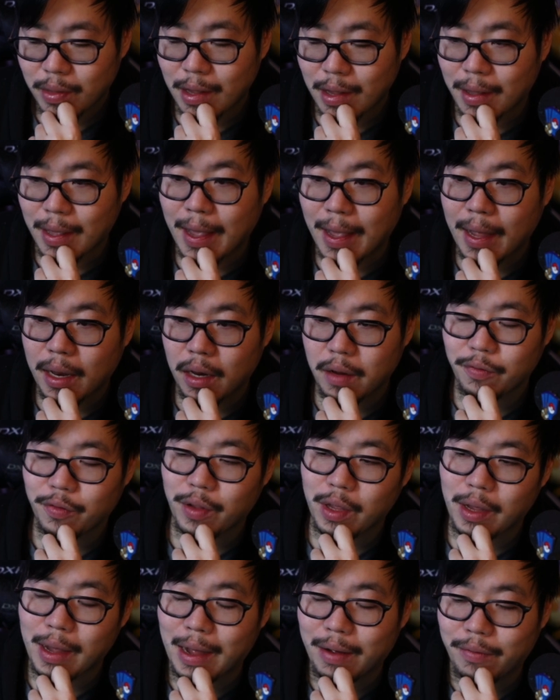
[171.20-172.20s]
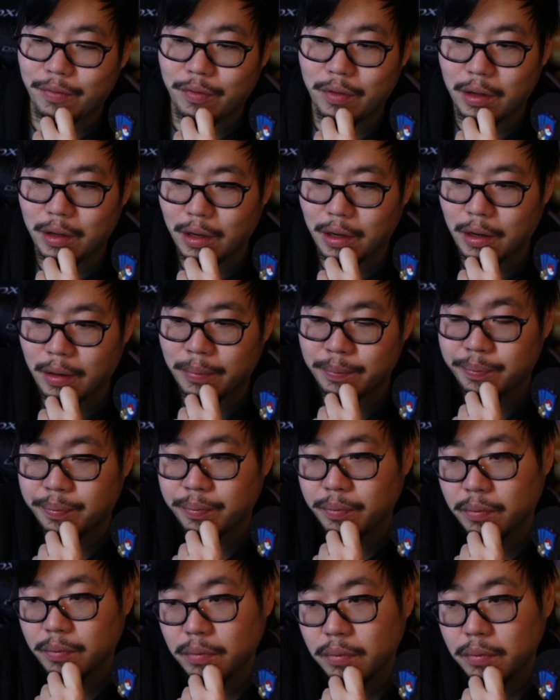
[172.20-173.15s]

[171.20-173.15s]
They can if they have the